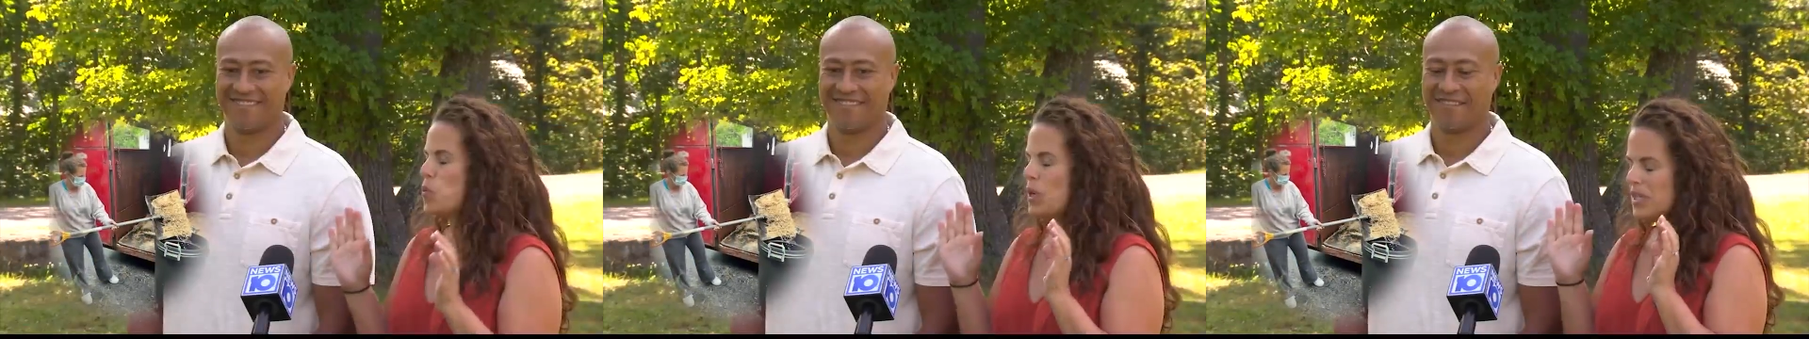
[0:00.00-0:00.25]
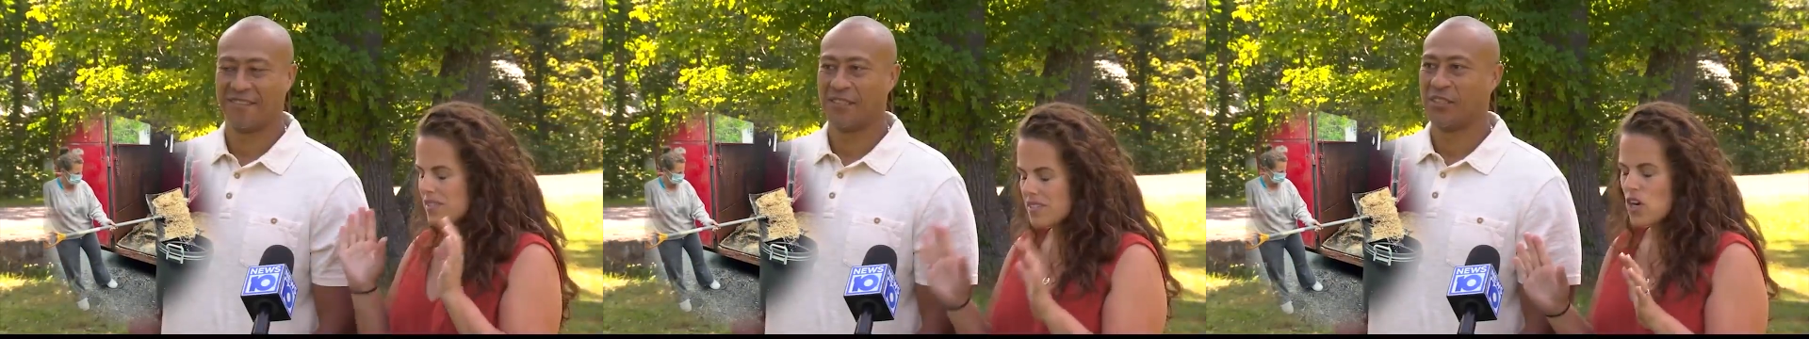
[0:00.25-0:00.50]

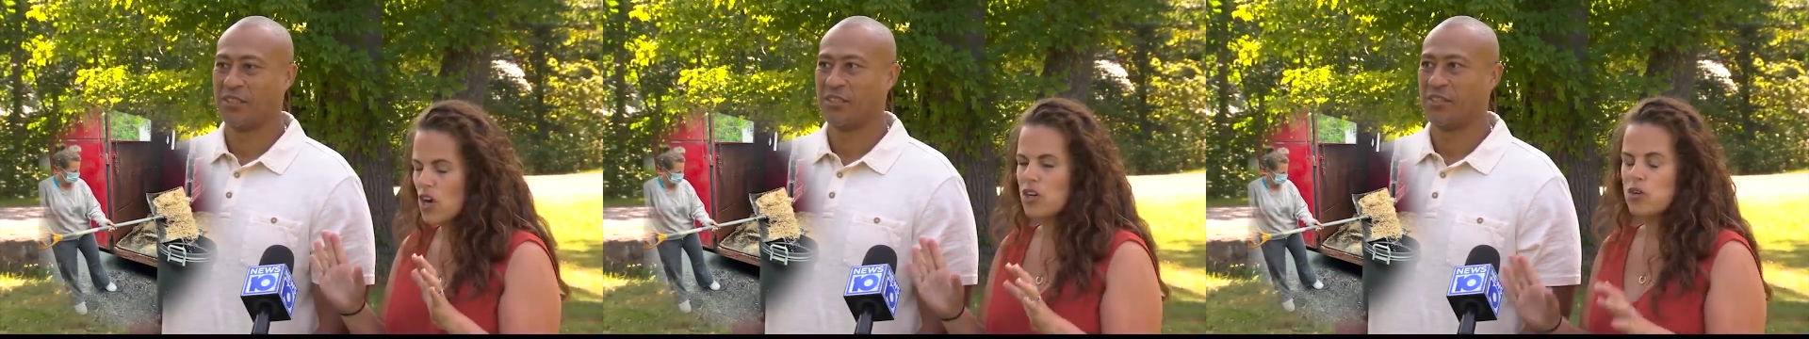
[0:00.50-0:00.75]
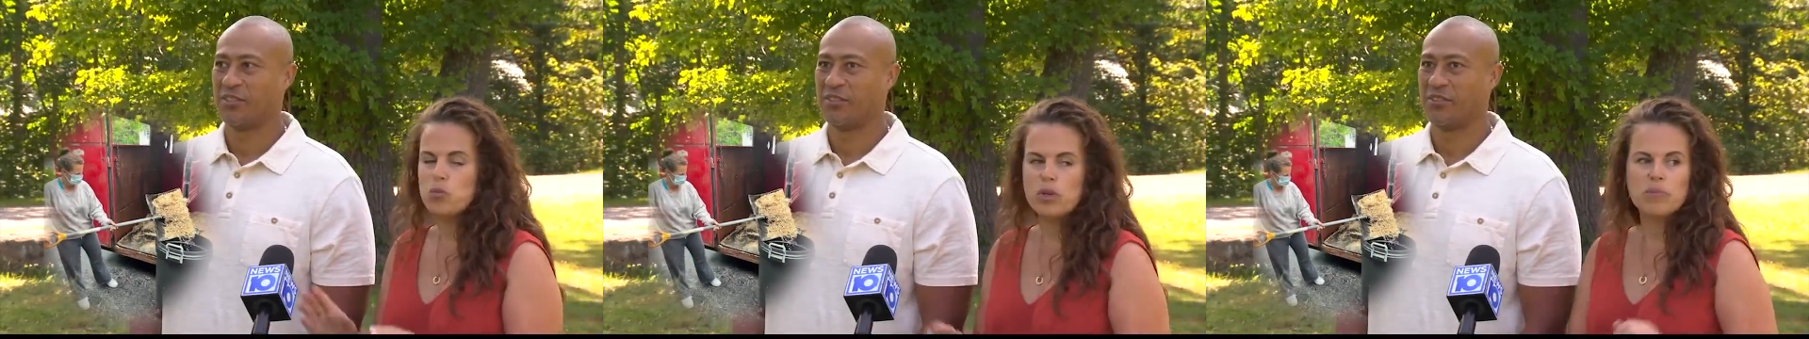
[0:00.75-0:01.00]
Speaker 1: It
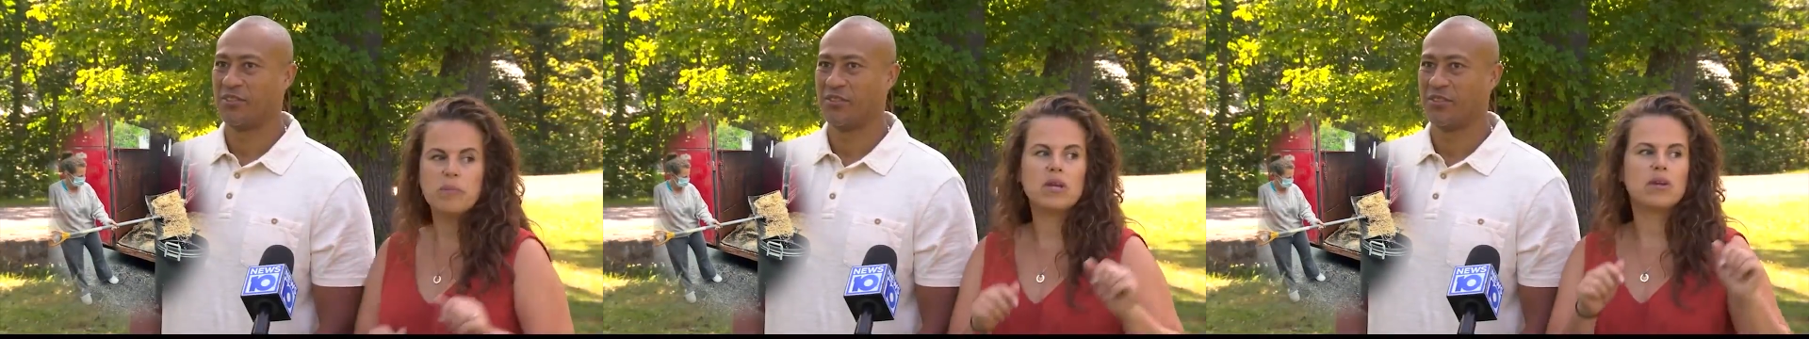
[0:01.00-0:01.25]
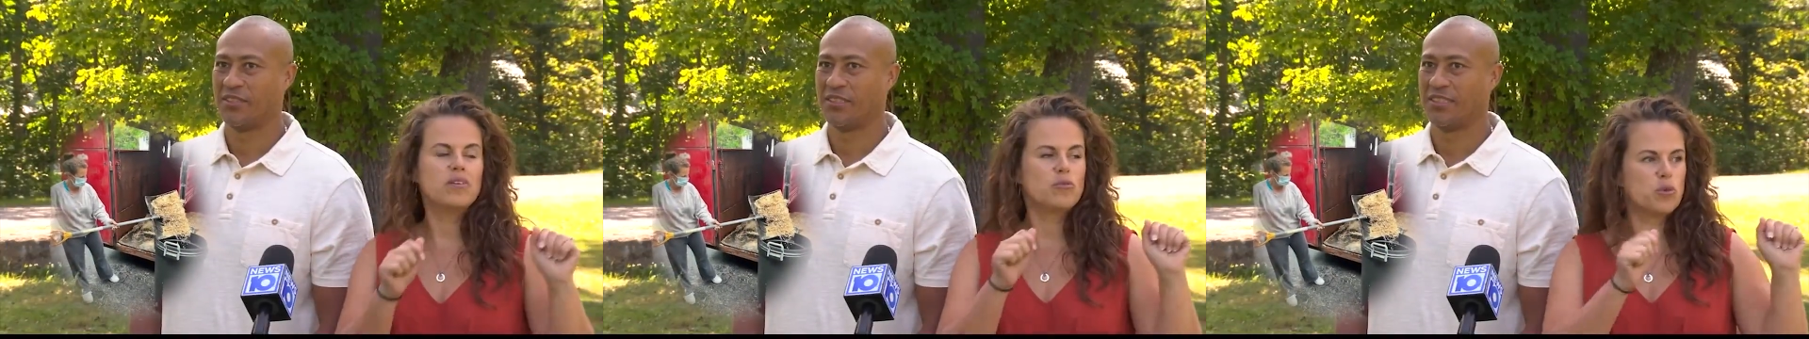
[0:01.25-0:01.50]
started with me
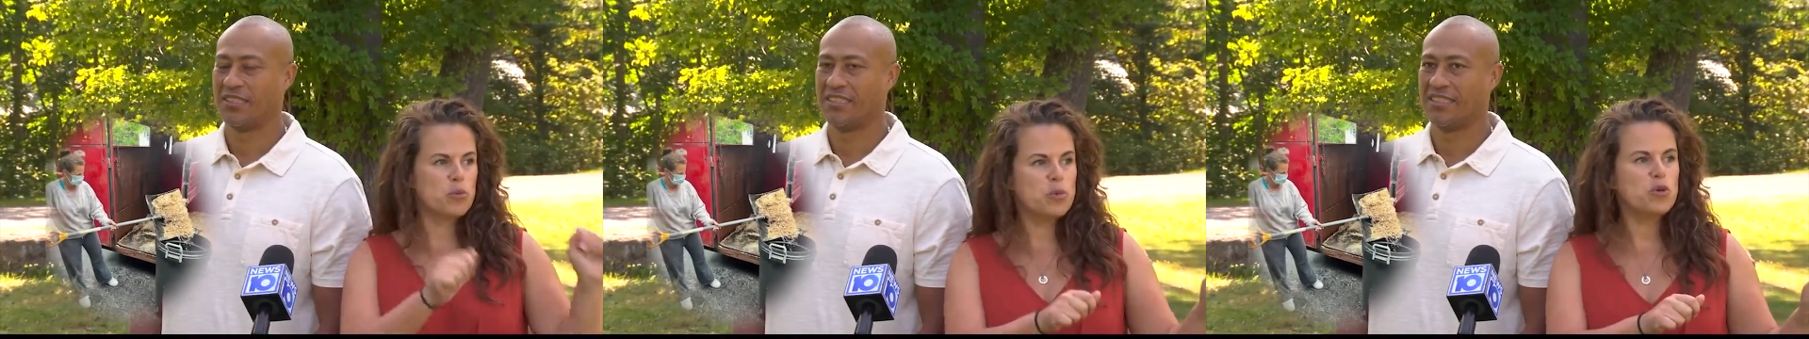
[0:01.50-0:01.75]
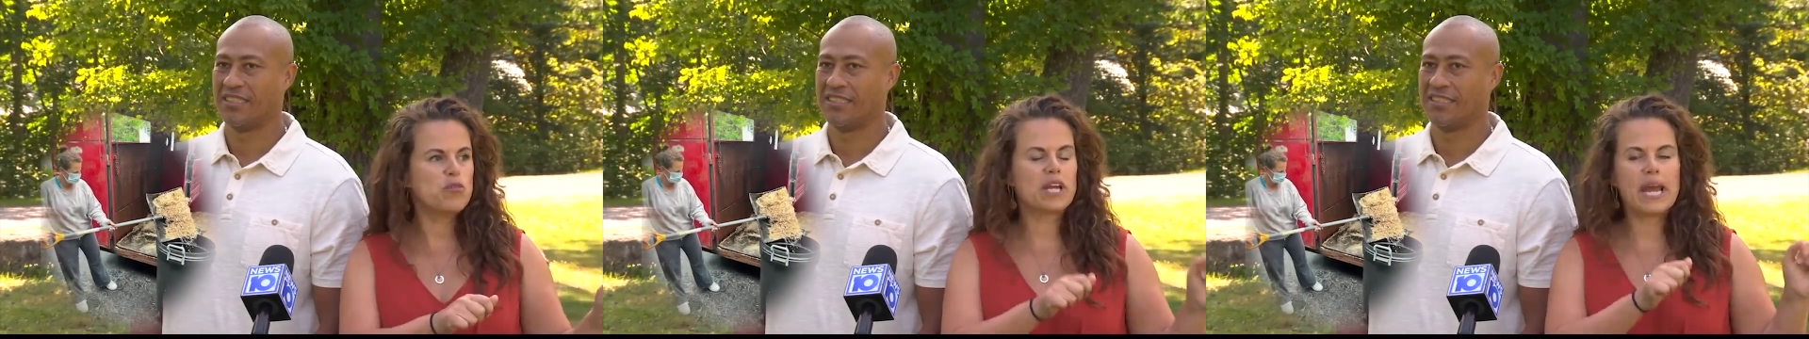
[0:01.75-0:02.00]

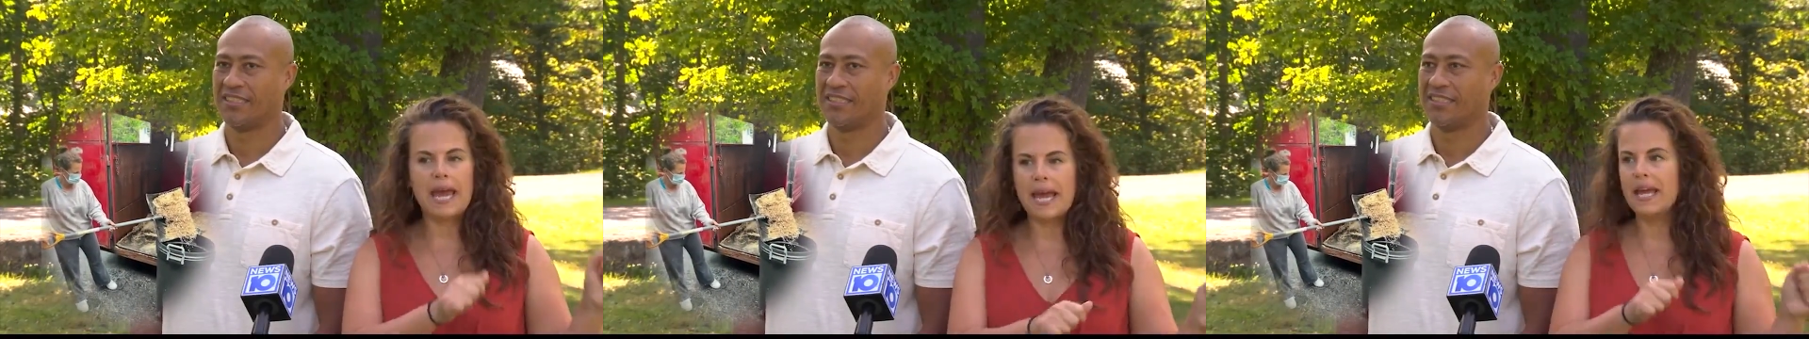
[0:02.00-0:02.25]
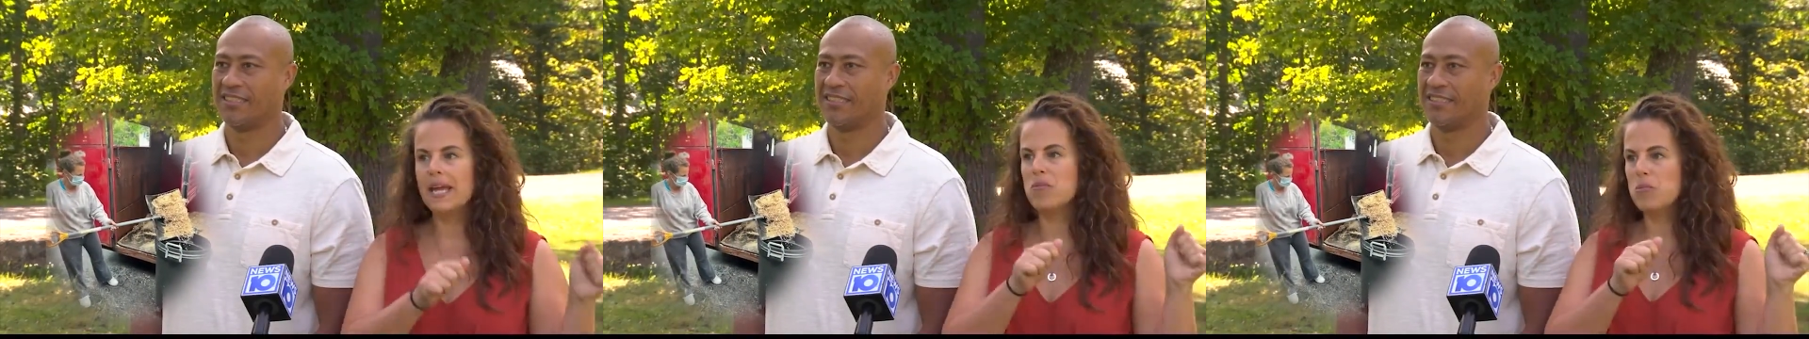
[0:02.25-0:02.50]
removing
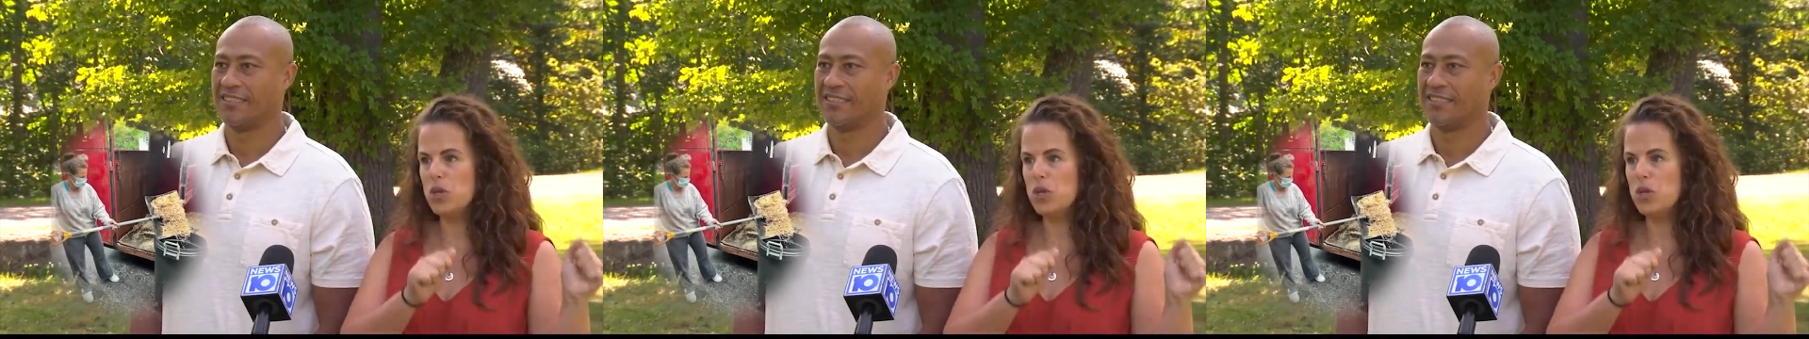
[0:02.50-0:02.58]
hay and